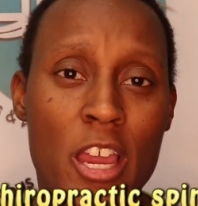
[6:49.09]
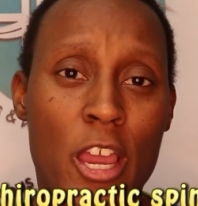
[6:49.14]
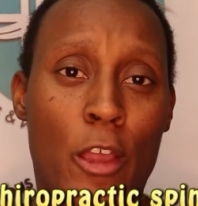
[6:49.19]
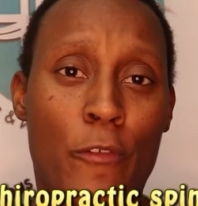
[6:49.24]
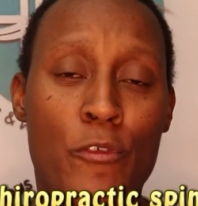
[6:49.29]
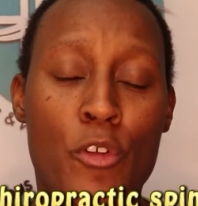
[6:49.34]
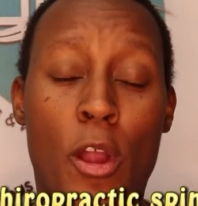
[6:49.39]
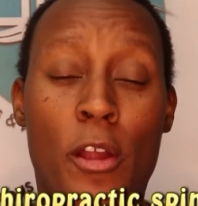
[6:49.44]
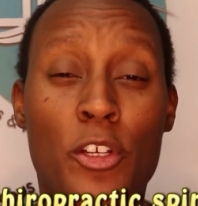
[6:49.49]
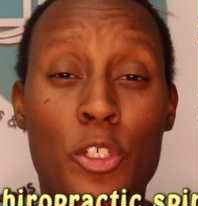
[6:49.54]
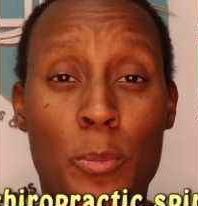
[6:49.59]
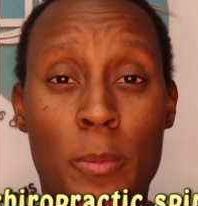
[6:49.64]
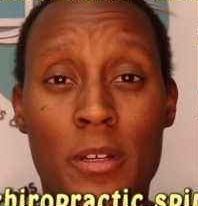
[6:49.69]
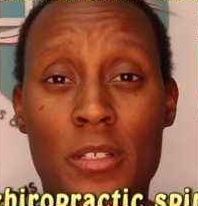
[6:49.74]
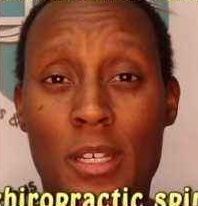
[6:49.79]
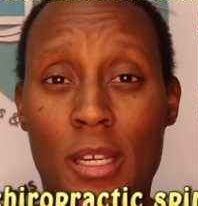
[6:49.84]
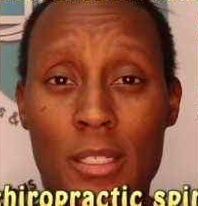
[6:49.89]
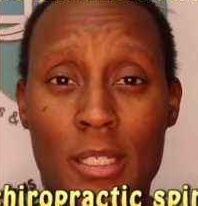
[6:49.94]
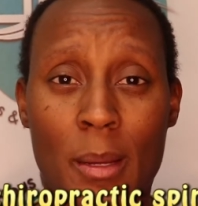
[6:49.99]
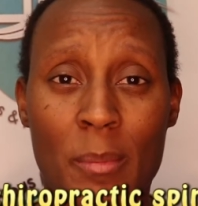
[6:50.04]
If you are
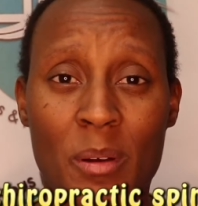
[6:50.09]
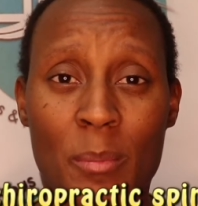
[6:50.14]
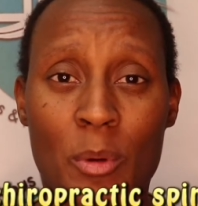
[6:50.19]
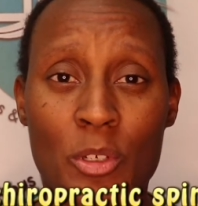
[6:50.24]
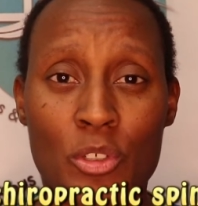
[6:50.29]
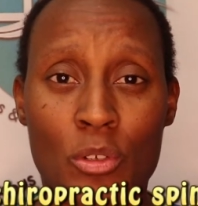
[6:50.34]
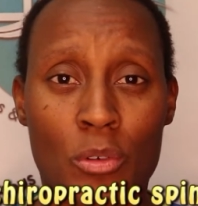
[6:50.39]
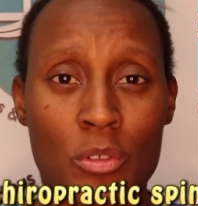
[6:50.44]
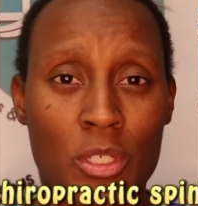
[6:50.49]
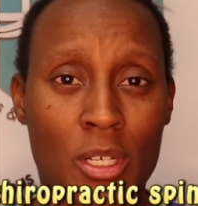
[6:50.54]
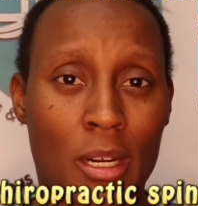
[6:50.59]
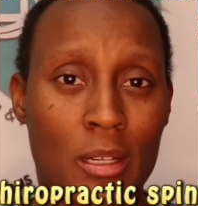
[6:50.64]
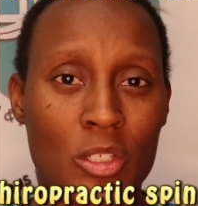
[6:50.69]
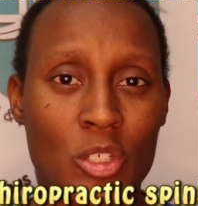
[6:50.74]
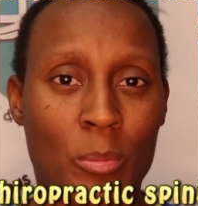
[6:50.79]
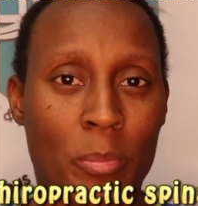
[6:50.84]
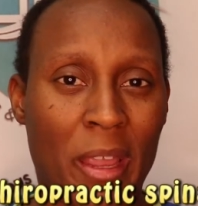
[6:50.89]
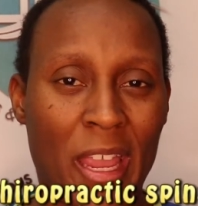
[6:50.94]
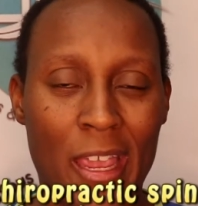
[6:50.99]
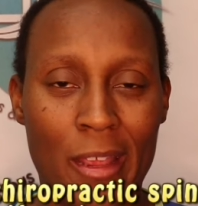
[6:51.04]
experiencing any type of
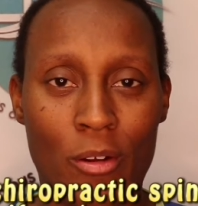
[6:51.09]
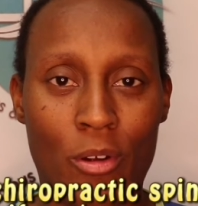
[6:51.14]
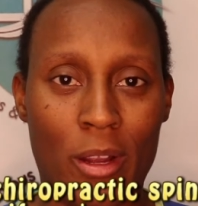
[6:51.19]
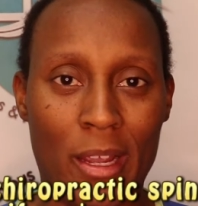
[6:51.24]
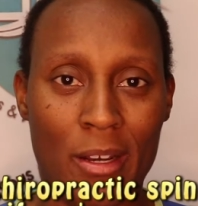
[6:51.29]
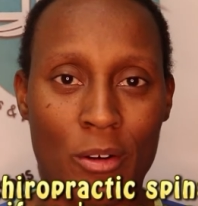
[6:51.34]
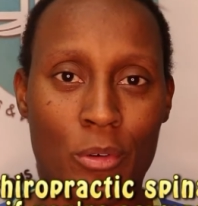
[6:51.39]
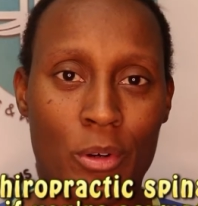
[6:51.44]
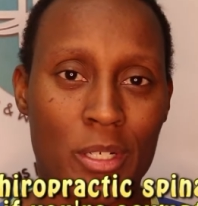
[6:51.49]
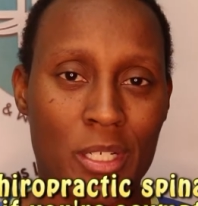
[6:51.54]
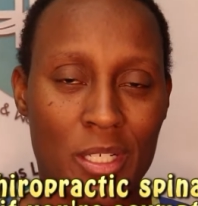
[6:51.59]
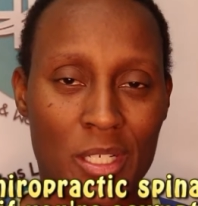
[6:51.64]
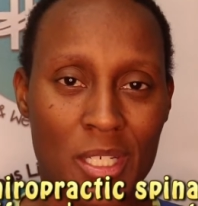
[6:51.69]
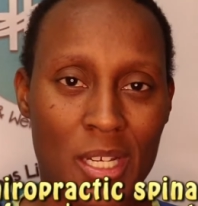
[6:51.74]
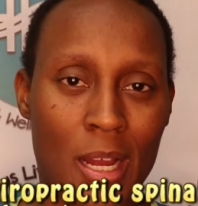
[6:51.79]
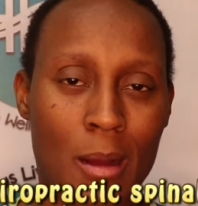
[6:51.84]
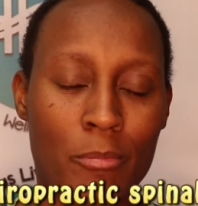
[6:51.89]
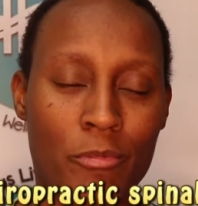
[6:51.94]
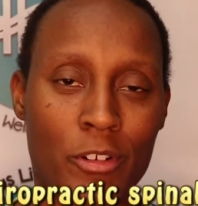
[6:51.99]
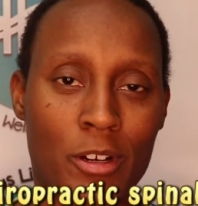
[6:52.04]
musculoskeletal pain and or
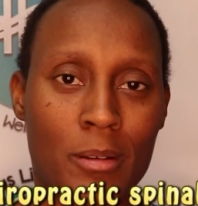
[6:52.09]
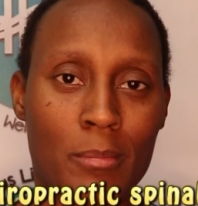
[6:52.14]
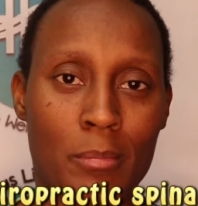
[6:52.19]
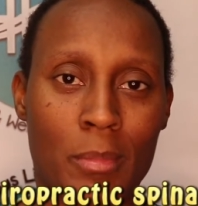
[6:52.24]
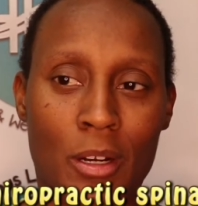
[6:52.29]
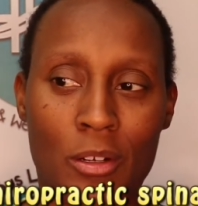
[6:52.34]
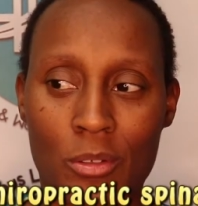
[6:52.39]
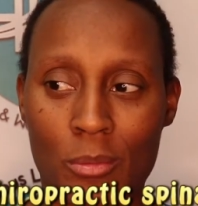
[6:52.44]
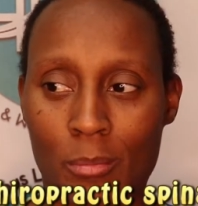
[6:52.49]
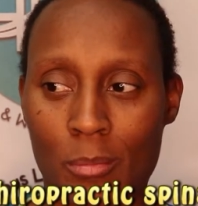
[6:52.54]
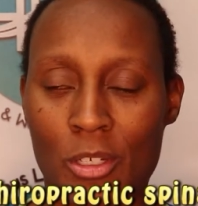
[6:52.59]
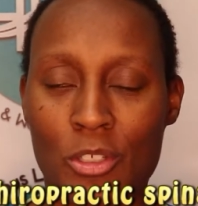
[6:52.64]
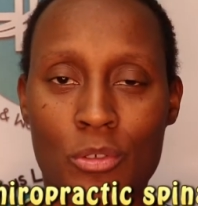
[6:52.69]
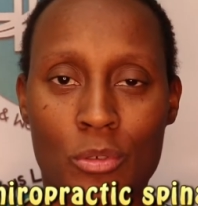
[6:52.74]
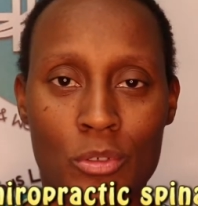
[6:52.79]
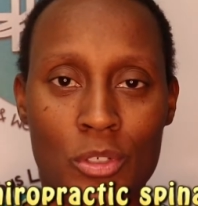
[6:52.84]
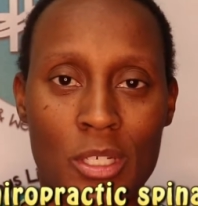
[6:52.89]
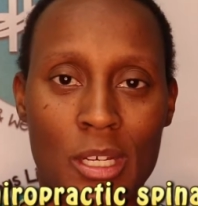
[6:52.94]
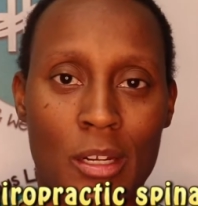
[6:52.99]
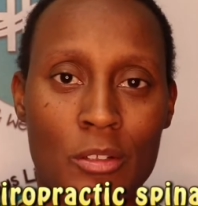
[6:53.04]
discomfort,
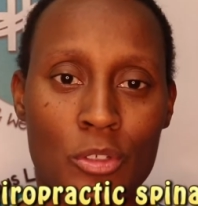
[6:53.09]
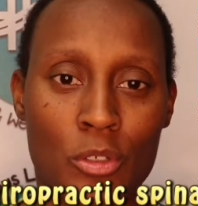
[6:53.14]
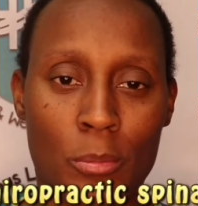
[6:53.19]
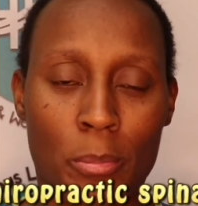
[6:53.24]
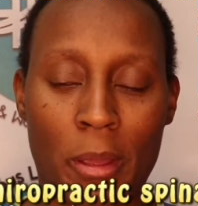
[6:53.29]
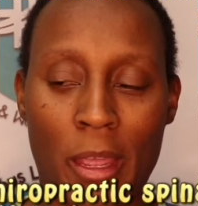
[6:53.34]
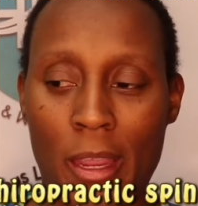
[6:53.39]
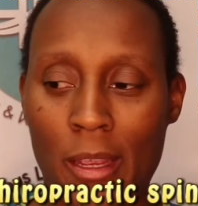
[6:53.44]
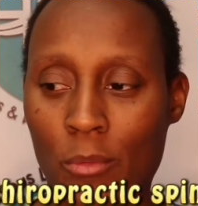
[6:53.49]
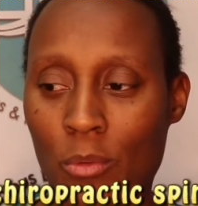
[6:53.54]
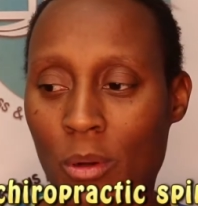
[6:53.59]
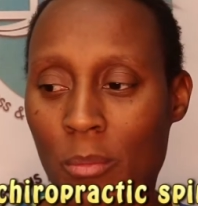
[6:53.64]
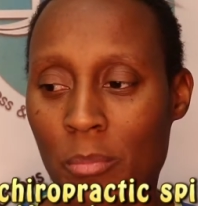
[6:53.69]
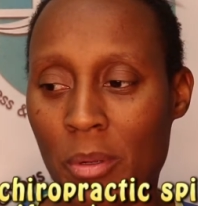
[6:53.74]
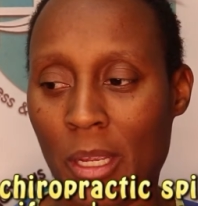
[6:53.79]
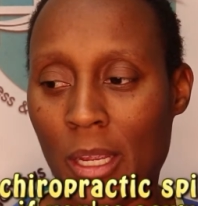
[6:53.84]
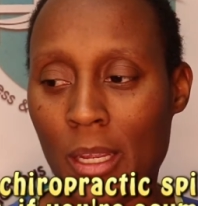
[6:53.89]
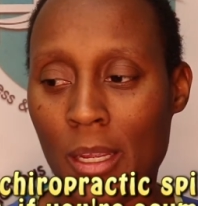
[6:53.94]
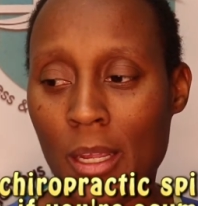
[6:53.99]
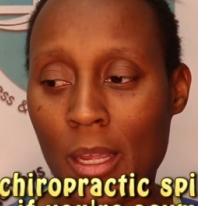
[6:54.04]
musculoskeletal pain would
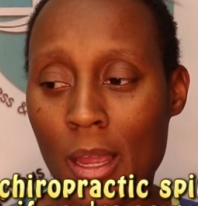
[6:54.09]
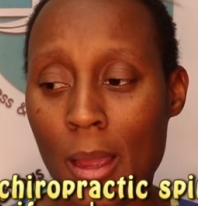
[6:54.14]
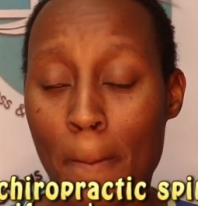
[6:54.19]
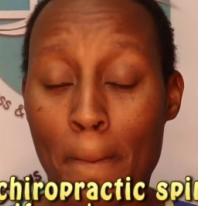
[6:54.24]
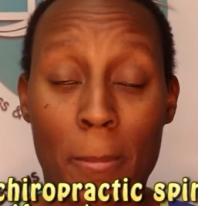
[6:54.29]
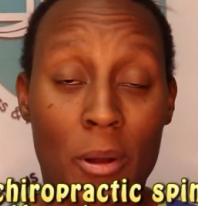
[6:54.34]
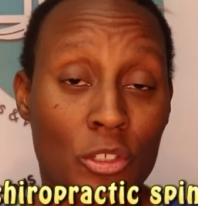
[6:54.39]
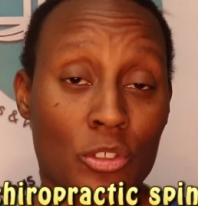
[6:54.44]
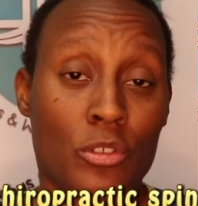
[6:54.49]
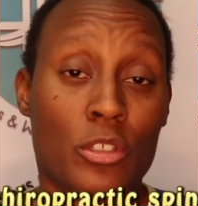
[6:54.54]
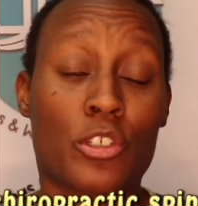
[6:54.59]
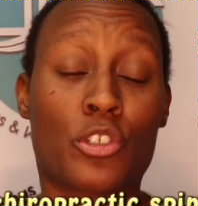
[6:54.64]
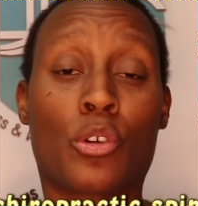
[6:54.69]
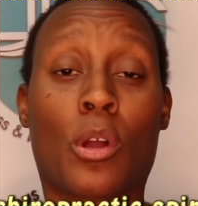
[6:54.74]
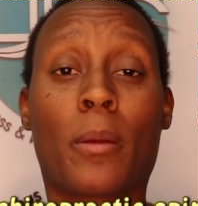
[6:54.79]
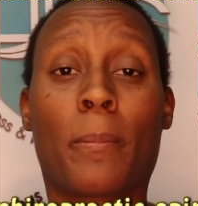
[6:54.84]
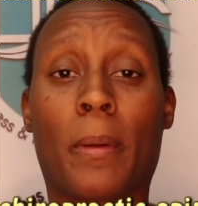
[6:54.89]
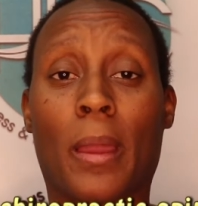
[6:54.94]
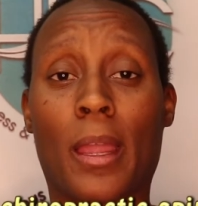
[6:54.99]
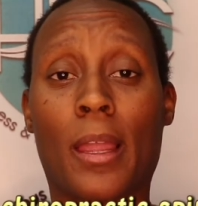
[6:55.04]
be muscle and
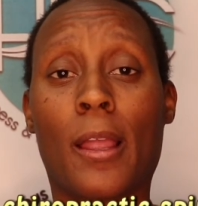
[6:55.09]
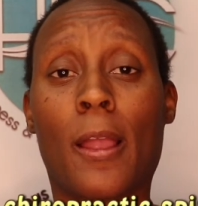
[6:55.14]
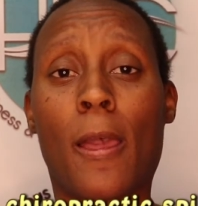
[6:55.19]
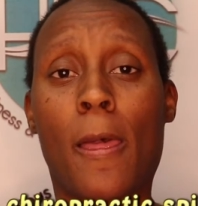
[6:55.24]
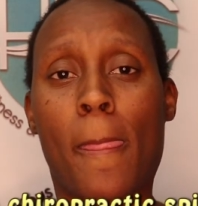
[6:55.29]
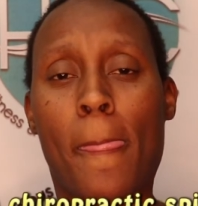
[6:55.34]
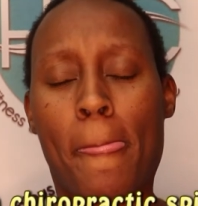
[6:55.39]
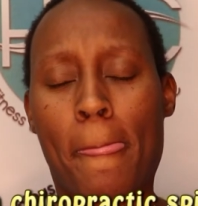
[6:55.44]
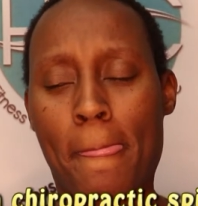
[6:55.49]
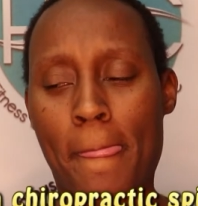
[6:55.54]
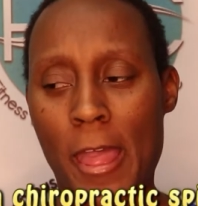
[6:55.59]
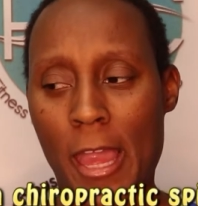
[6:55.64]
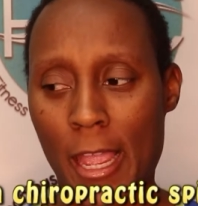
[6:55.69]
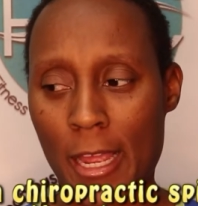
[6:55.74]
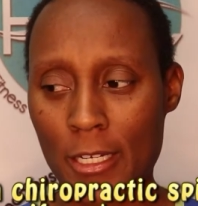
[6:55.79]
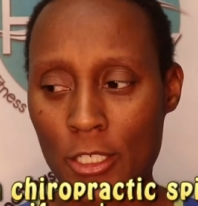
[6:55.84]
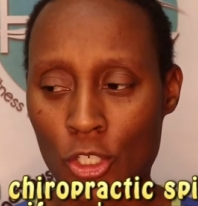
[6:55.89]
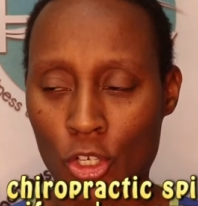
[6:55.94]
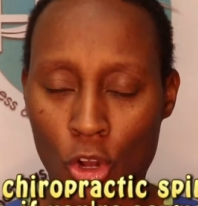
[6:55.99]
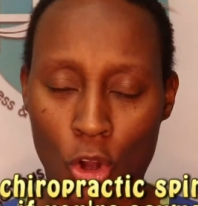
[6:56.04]
joint pain,
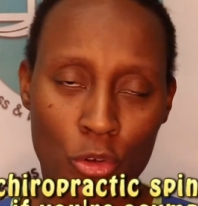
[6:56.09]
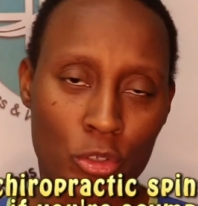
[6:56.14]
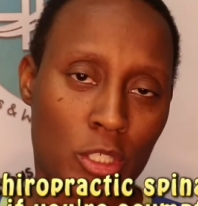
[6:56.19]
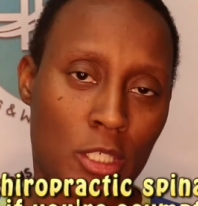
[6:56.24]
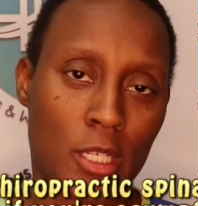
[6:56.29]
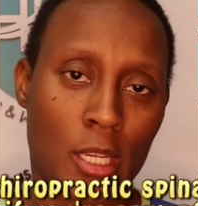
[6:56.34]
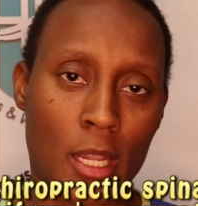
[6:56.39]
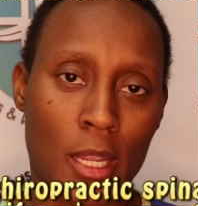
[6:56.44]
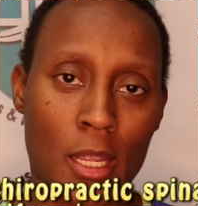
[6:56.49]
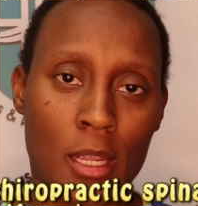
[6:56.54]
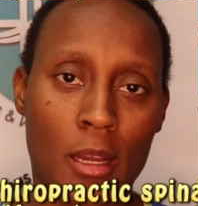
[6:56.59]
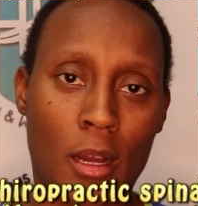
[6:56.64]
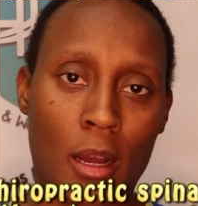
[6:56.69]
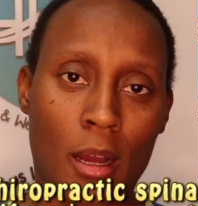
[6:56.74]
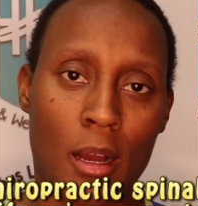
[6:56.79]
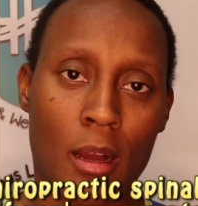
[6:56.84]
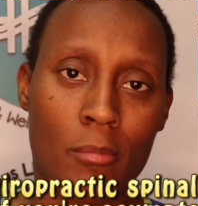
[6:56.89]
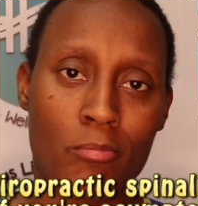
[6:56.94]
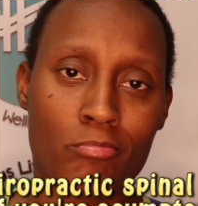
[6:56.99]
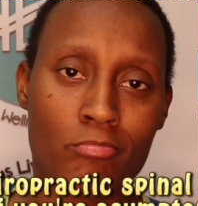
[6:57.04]
then go see
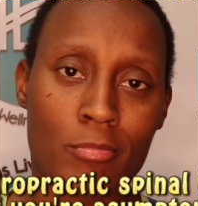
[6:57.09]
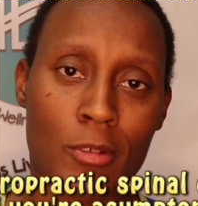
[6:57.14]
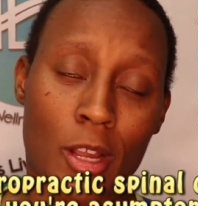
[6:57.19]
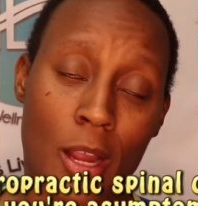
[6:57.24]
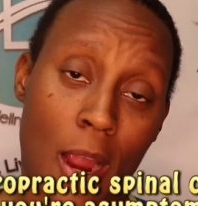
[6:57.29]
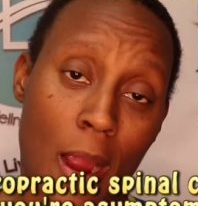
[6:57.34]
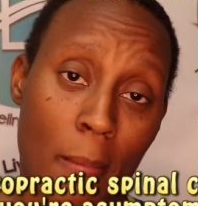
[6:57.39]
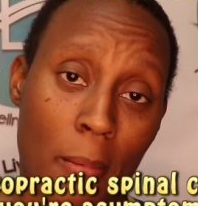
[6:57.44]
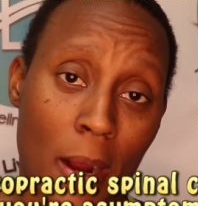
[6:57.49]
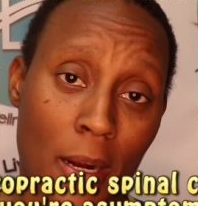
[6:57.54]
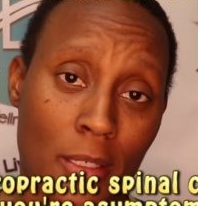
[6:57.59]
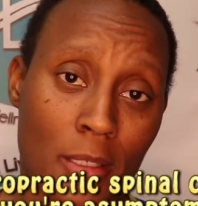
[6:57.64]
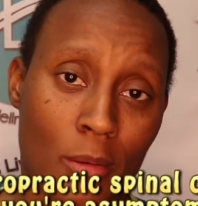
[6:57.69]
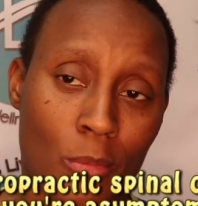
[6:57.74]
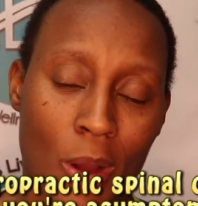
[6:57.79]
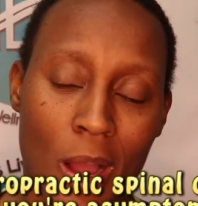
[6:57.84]
your chiropractor.